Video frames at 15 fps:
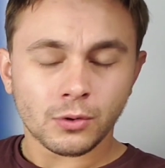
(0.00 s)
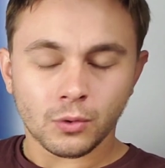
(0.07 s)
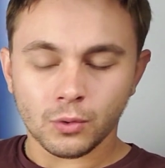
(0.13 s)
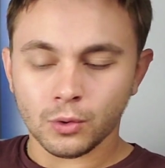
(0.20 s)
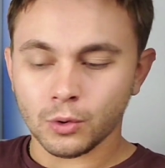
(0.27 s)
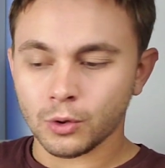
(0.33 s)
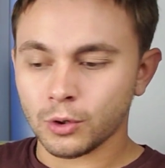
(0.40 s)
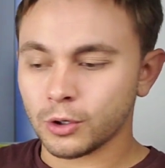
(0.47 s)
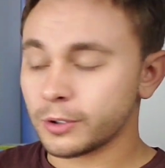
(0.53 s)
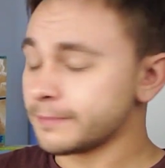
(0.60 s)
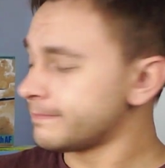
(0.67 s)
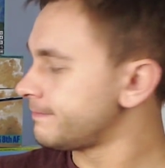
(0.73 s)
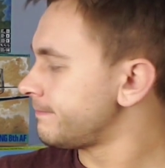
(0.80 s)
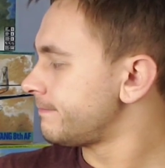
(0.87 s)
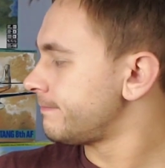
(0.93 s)
Or
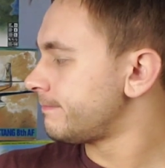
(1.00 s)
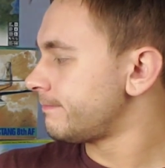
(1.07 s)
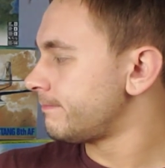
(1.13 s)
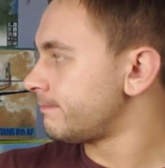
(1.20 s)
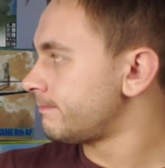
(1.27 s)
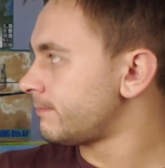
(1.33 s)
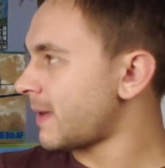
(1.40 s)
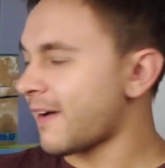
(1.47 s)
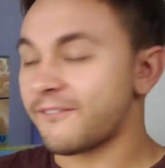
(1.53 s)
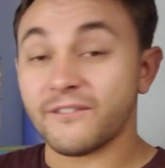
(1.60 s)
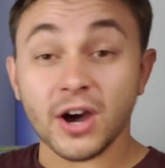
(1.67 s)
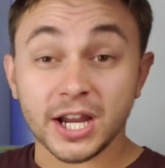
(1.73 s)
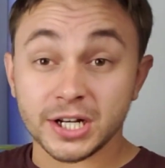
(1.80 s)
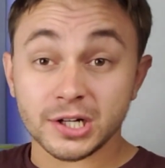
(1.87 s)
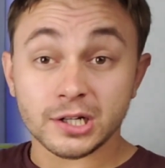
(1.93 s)
a
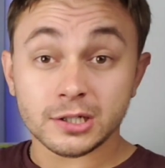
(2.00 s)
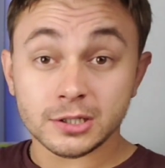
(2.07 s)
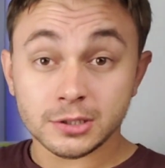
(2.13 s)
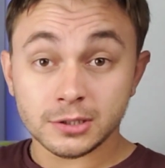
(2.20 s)
fighter?